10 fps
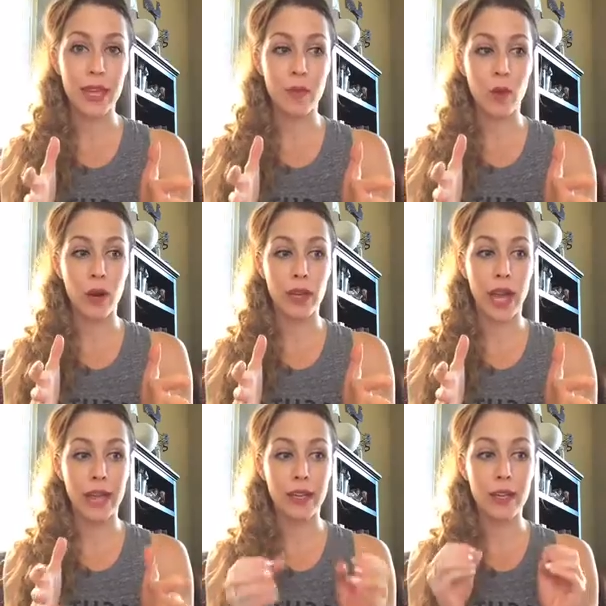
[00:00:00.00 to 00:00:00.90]
and more
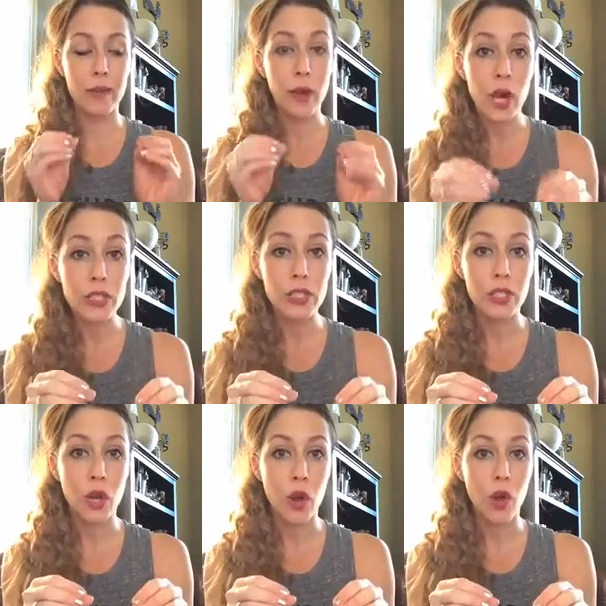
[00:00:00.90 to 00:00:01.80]
like
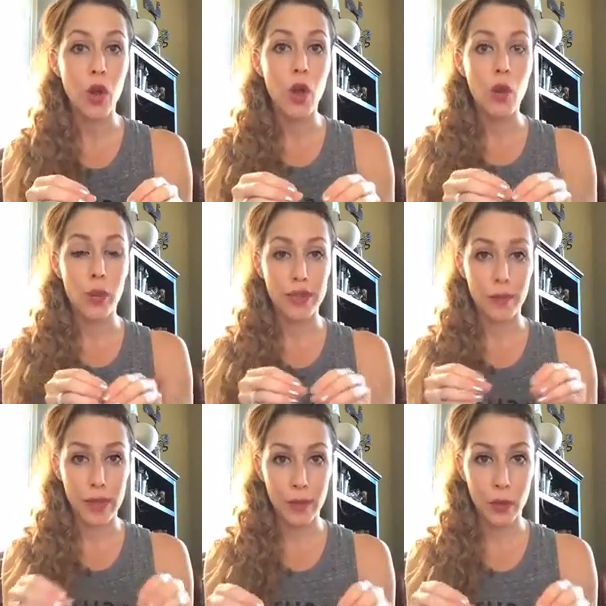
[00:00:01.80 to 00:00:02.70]
personal with the
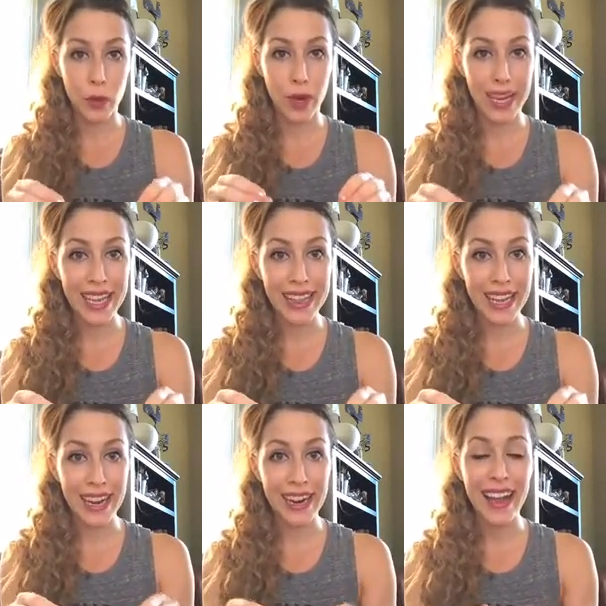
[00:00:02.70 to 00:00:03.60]
people who are in
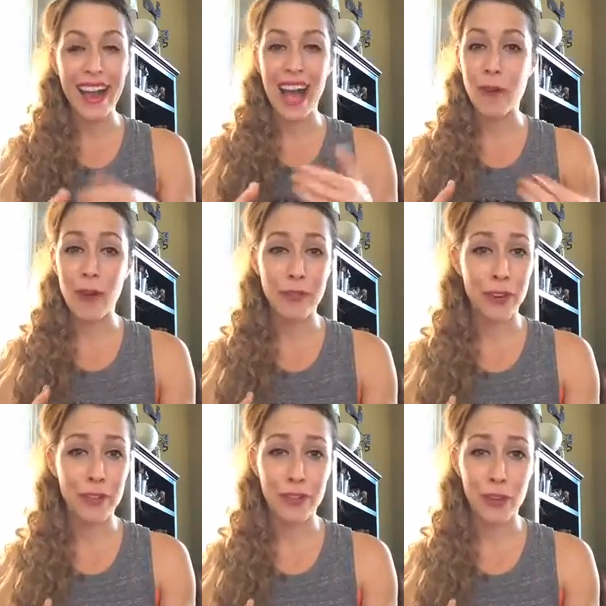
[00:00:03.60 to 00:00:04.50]
there.
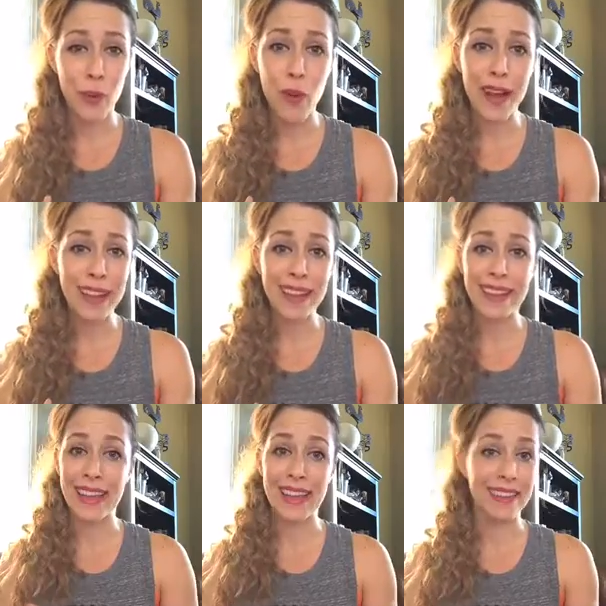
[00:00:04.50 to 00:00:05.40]
However, if they're quiet,
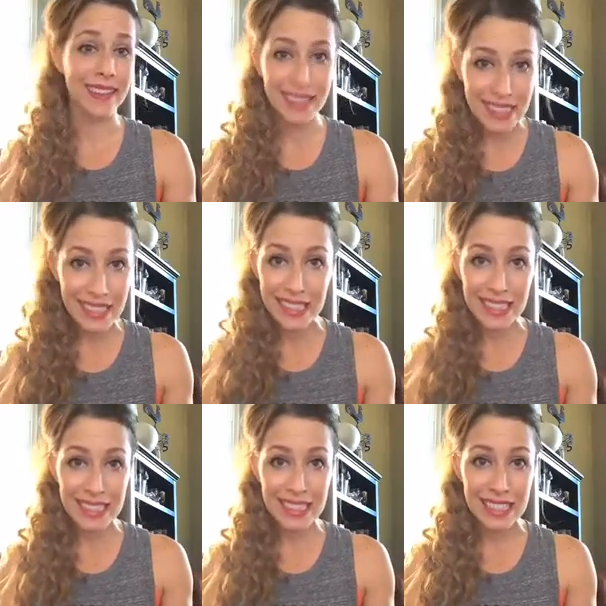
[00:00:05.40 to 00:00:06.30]
then
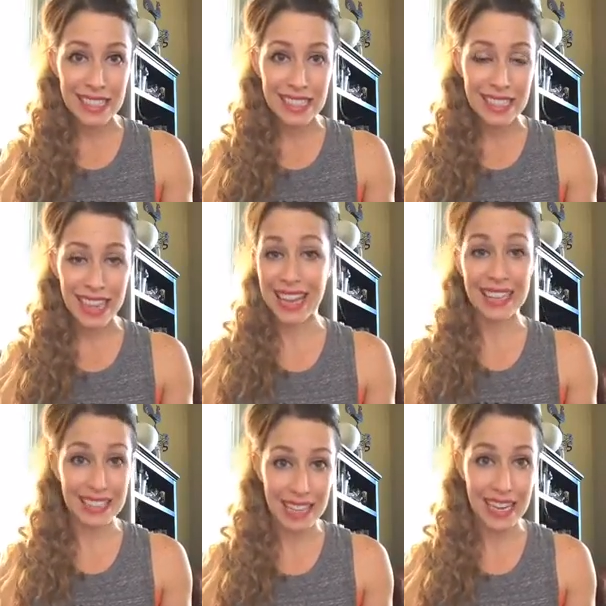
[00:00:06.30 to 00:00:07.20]
that kind
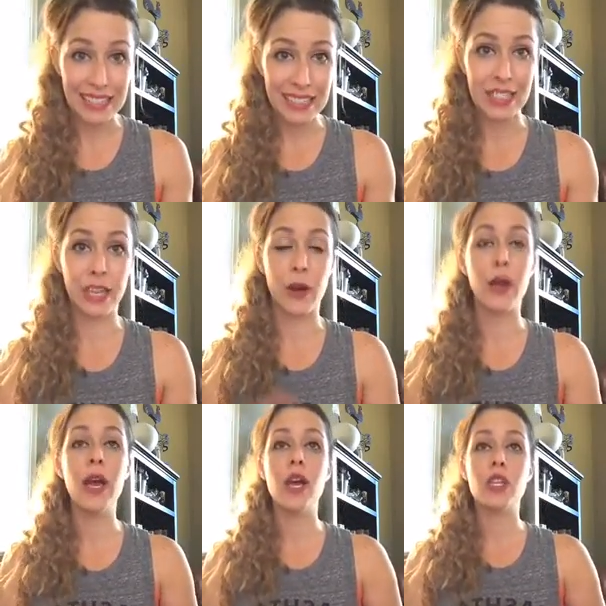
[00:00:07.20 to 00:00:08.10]
of sucks,
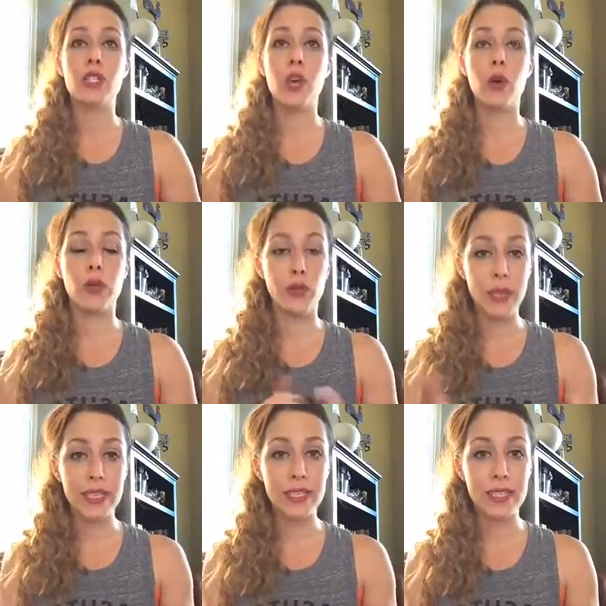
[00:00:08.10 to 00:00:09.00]
So you
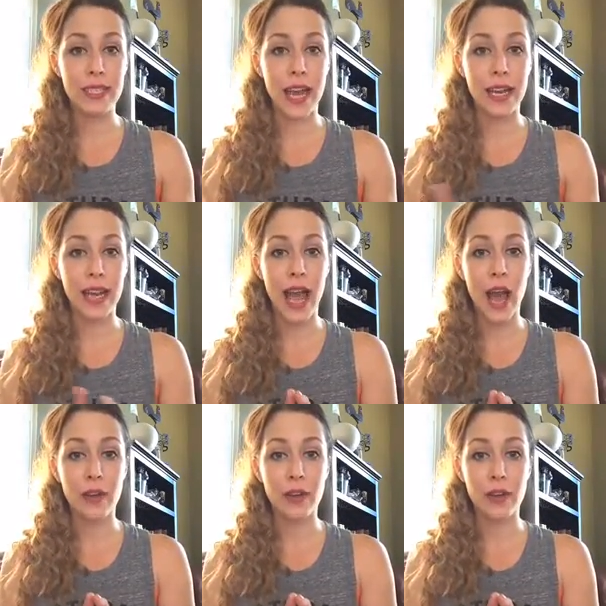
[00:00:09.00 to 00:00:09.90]
get to decide how
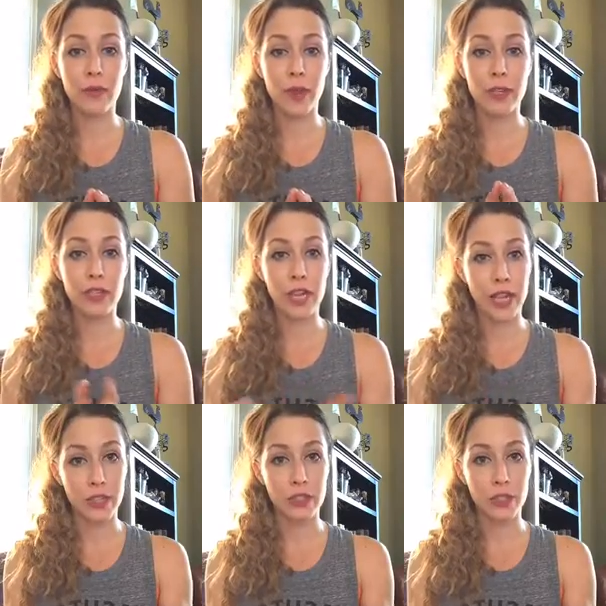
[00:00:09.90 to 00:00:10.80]
you're going to run your
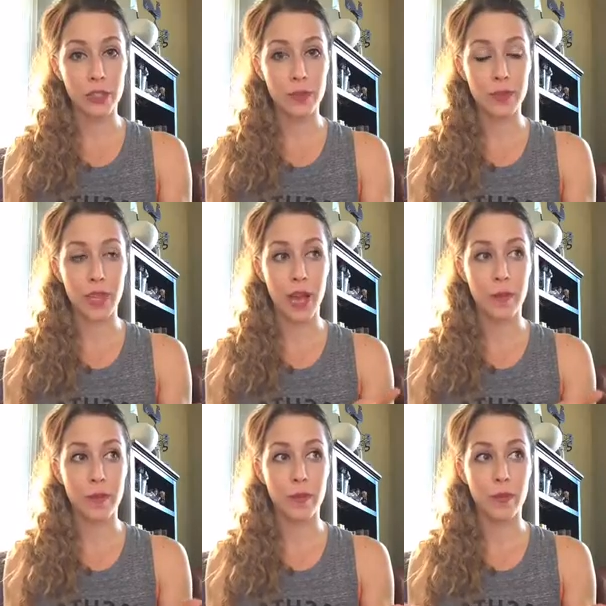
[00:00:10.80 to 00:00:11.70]
challenge groups,
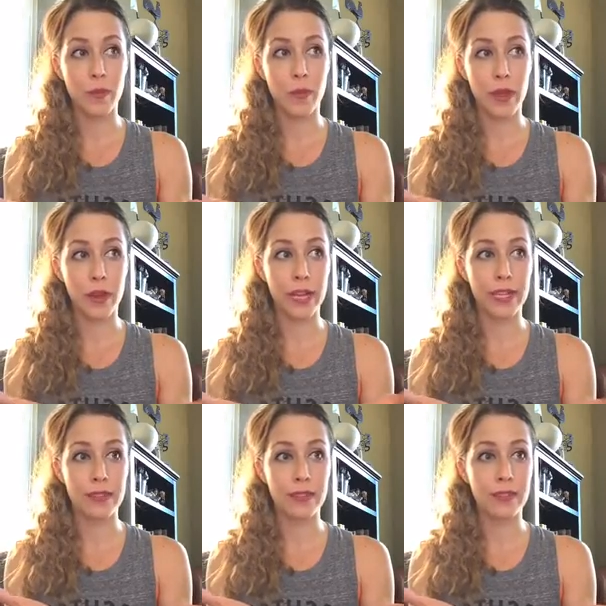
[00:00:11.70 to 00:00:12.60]
whether
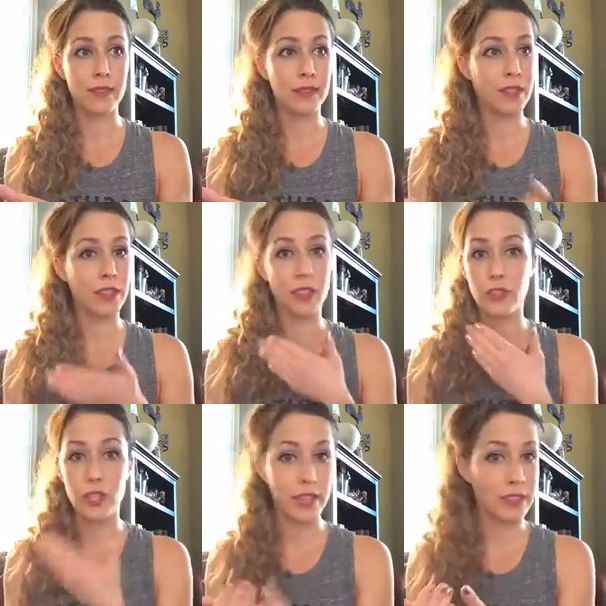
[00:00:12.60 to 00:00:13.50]
it's you're
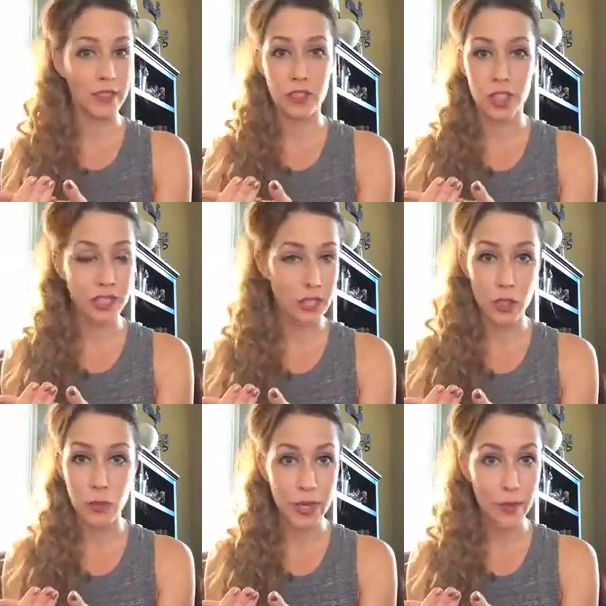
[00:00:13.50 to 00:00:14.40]
just
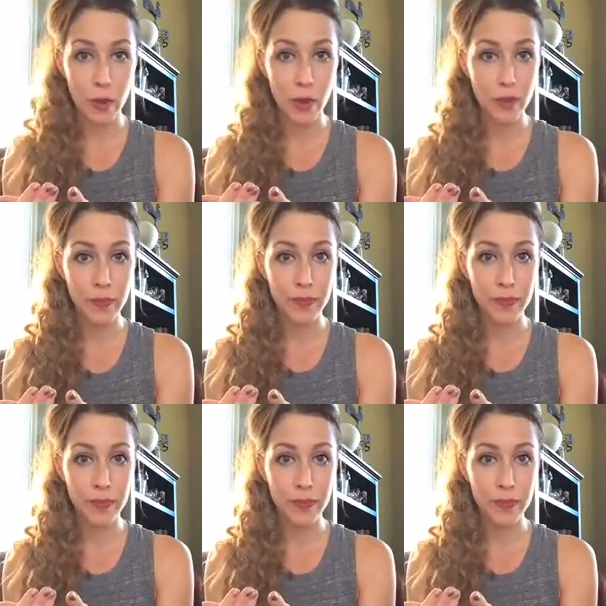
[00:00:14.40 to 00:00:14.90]
new people,